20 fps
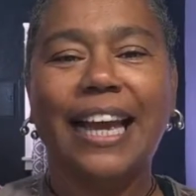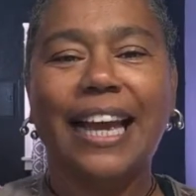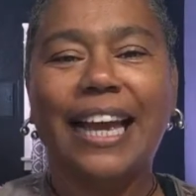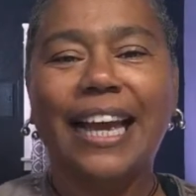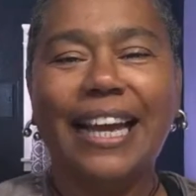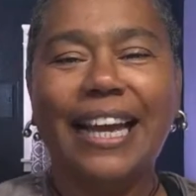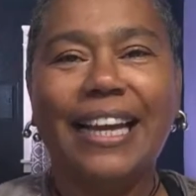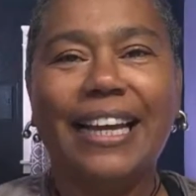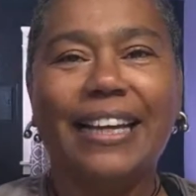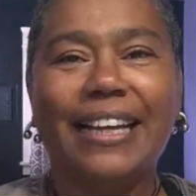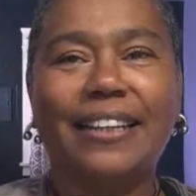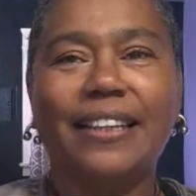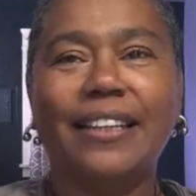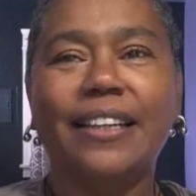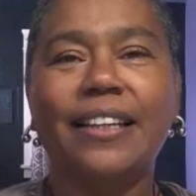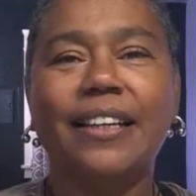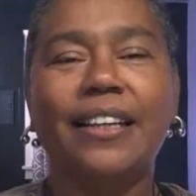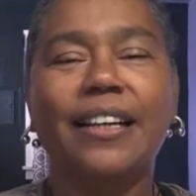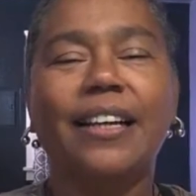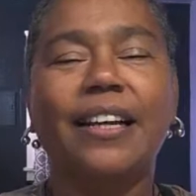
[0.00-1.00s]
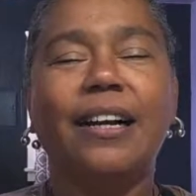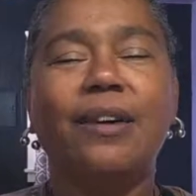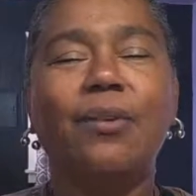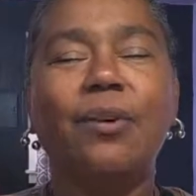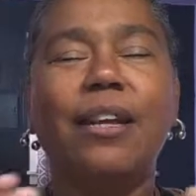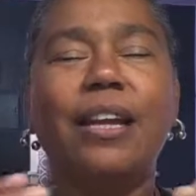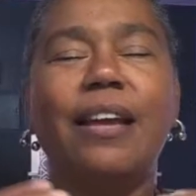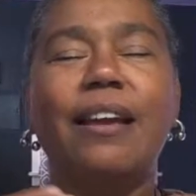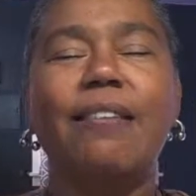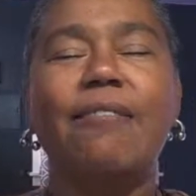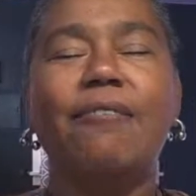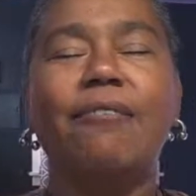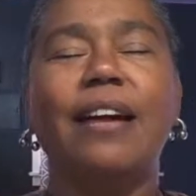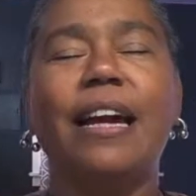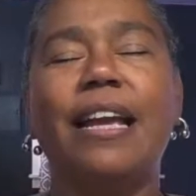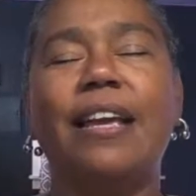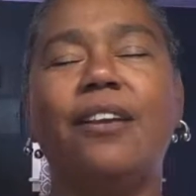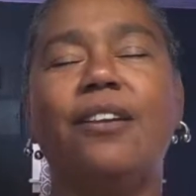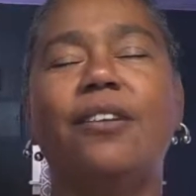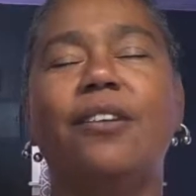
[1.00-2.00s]
And I want to
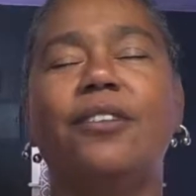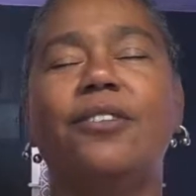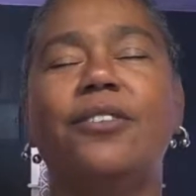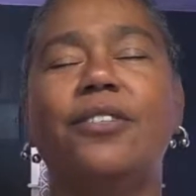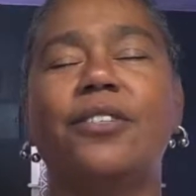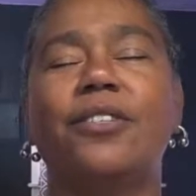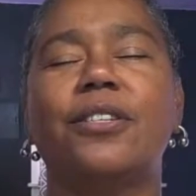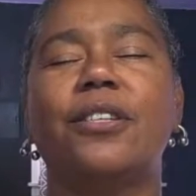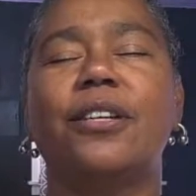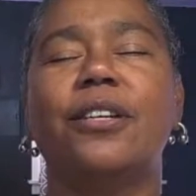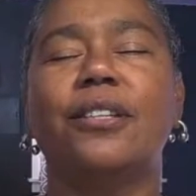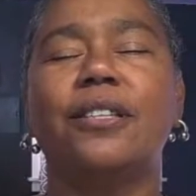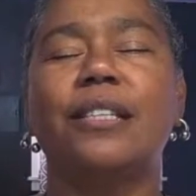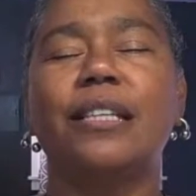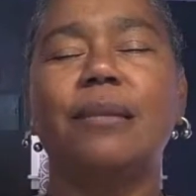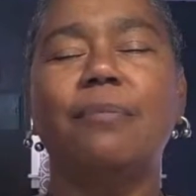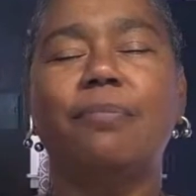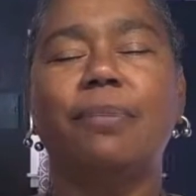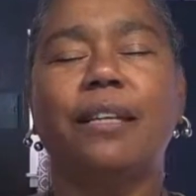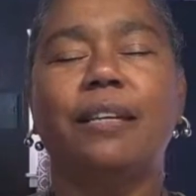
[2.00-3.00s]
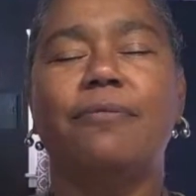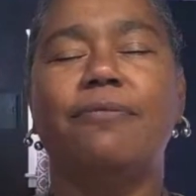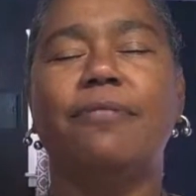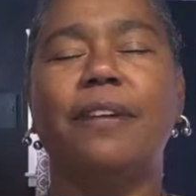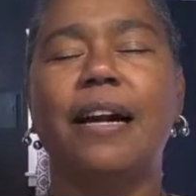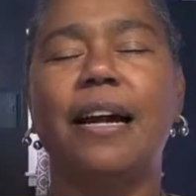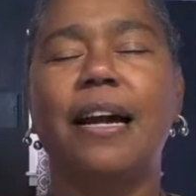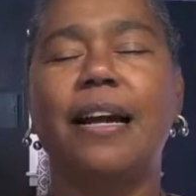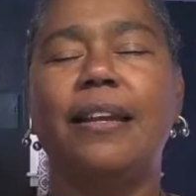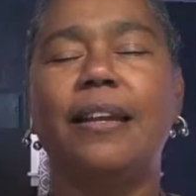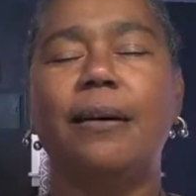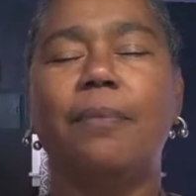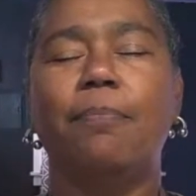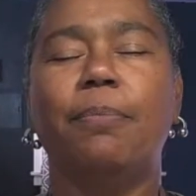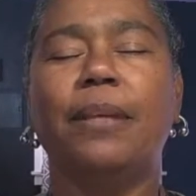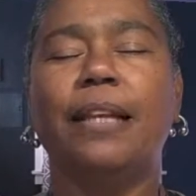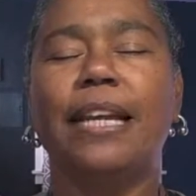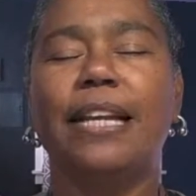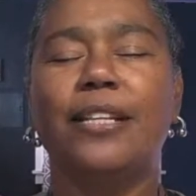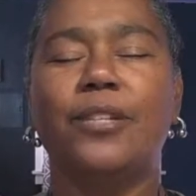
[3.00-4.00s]
invite you to just simply find a
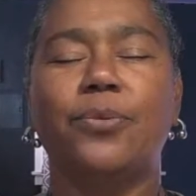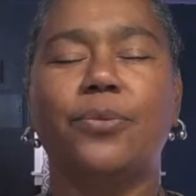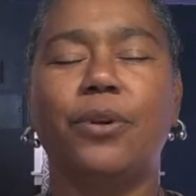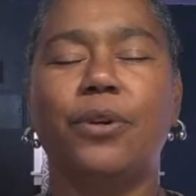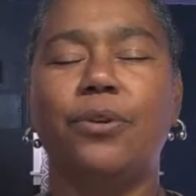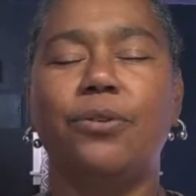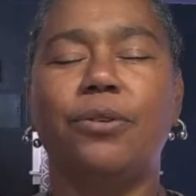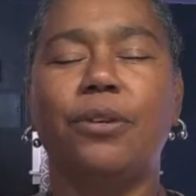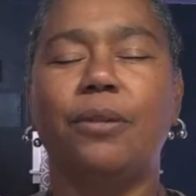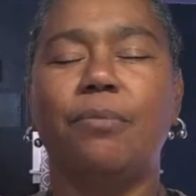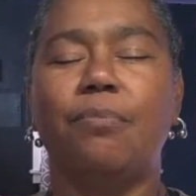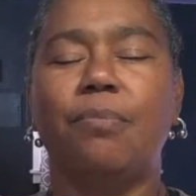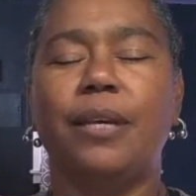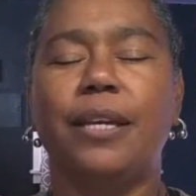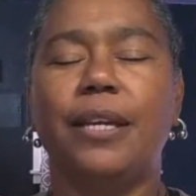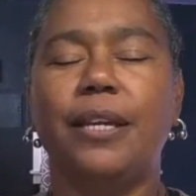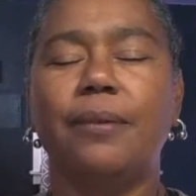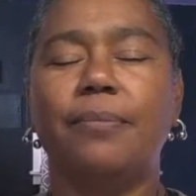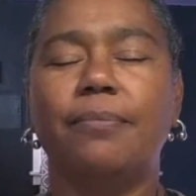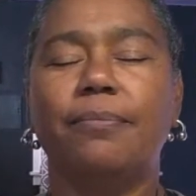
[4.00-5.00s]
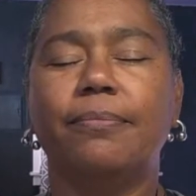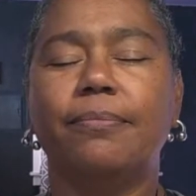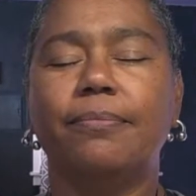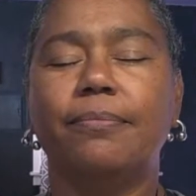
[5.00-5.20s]
place where you can be